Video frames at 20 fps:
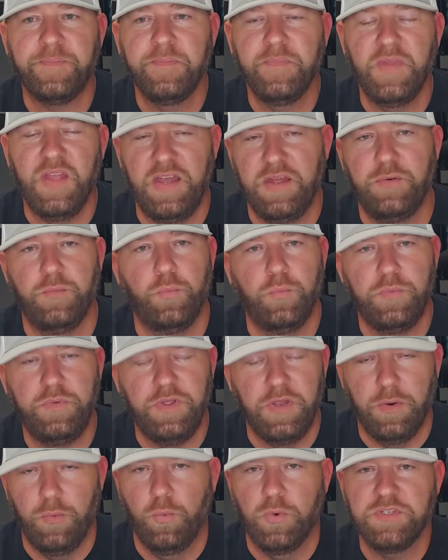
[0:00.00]
And,
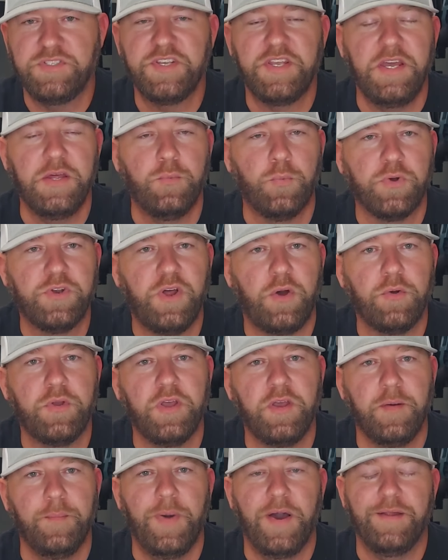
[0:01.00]
once again, we're
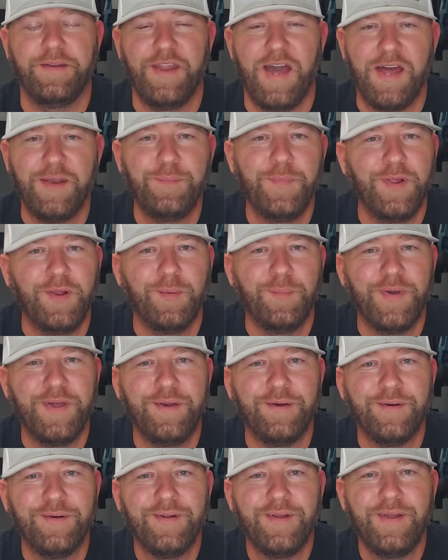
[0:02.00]
talking about
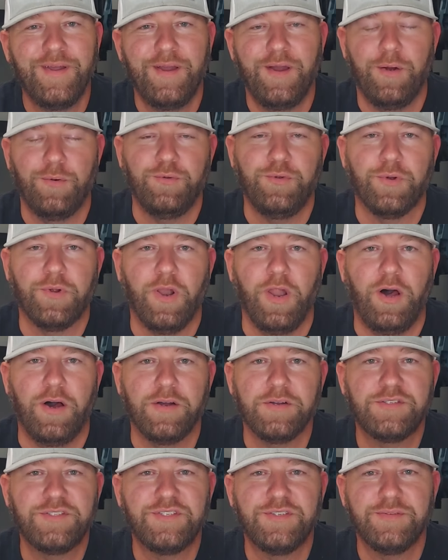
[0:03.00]
9mm on your
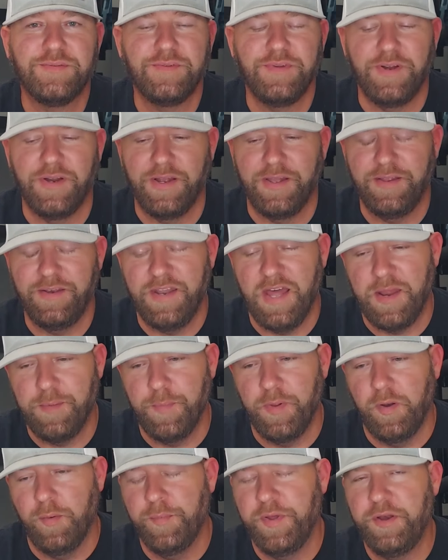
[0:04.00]
Glocks. All right,
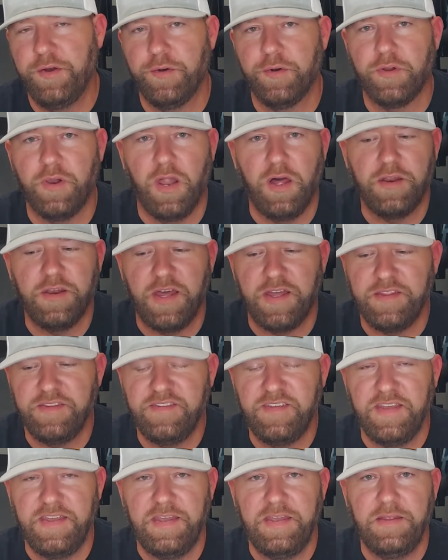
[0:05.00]
9mm Glock
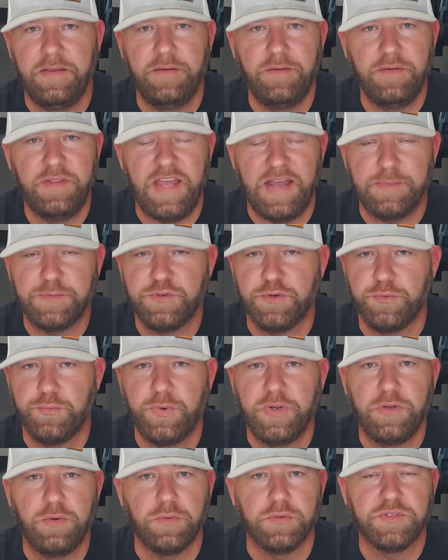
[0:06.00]
19, captured
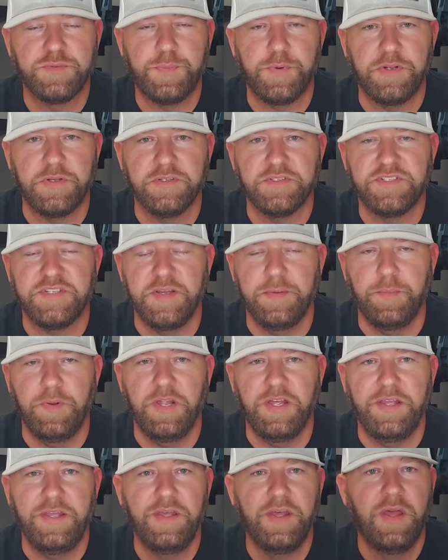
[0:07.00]
recoil spring
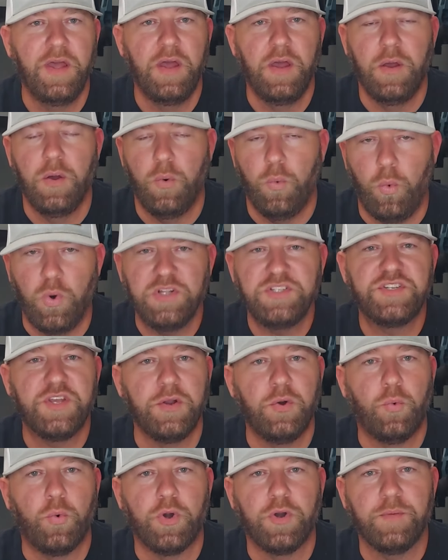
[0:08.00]
assembly. What's
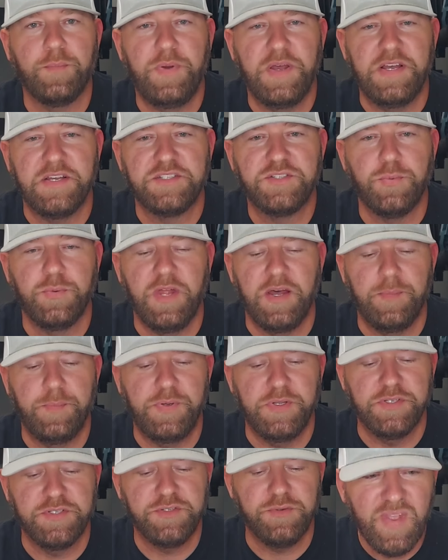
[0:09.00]
going to work best with that
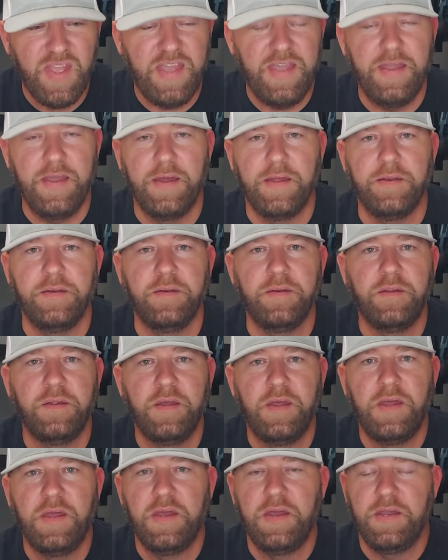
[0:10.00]
pistol? And,
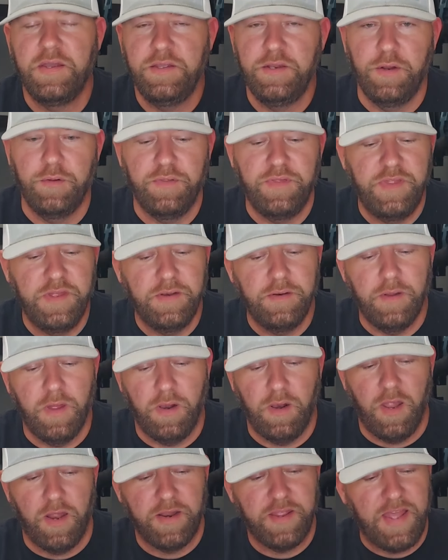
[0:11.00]
then a
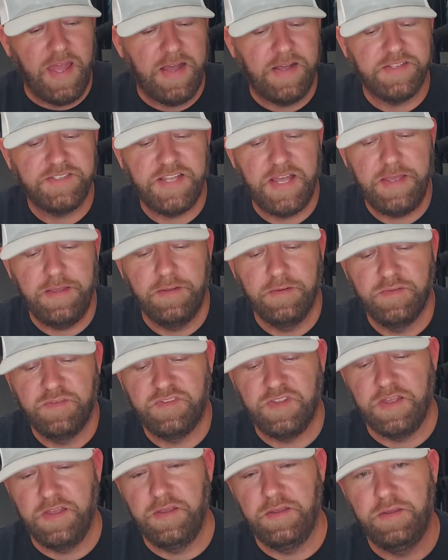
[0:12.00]
lot of guys, hey,
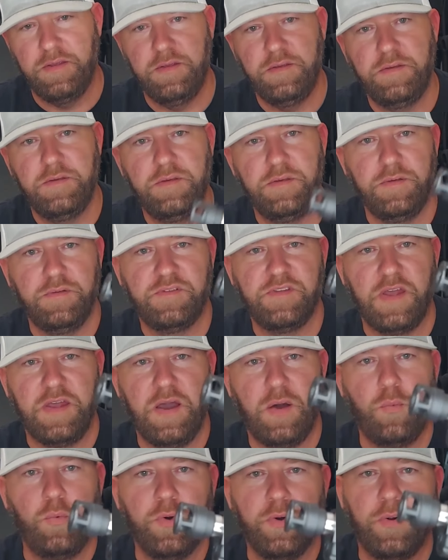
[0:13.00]
you say, I
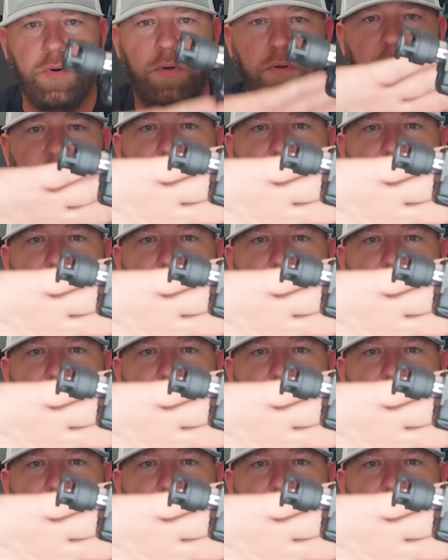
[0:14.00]
want